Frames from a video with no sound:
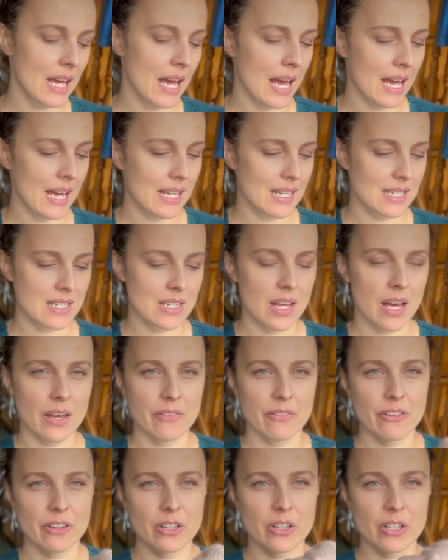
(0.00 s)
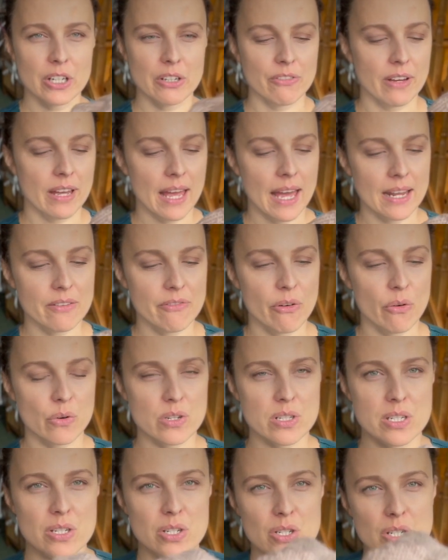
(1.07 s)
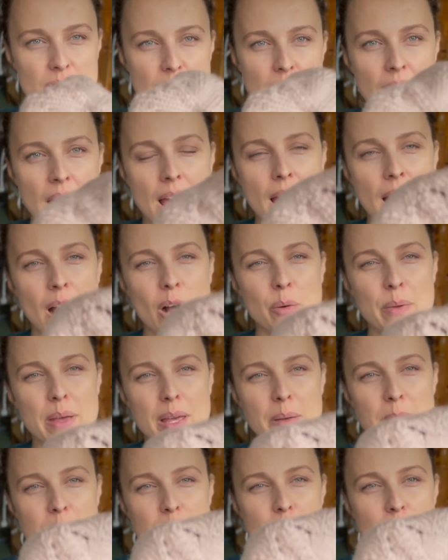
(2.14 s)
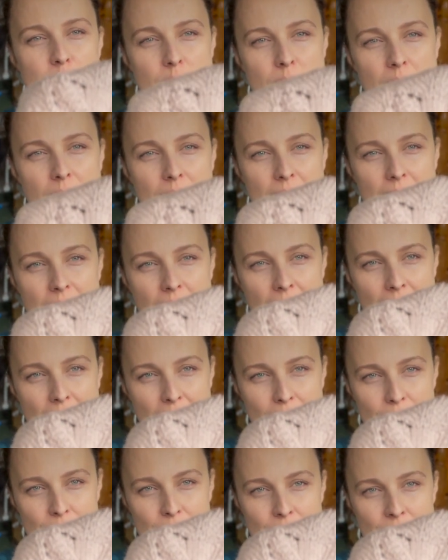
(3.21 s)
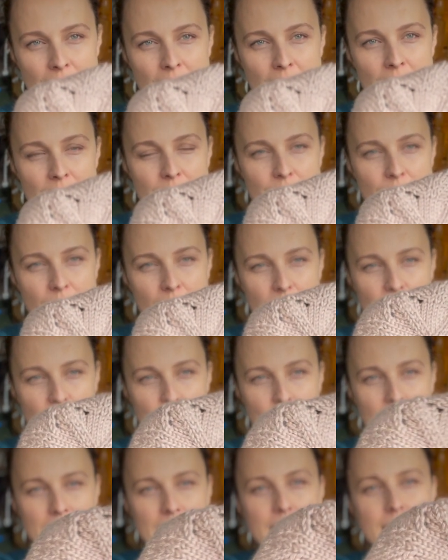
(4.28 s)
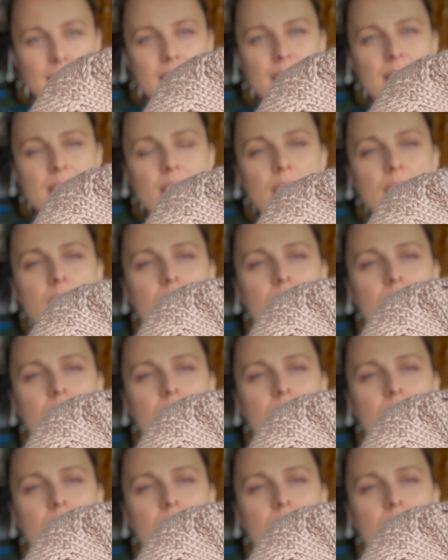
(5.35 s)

And I figured if I add four stitches, I'll be able to do that and have five petals.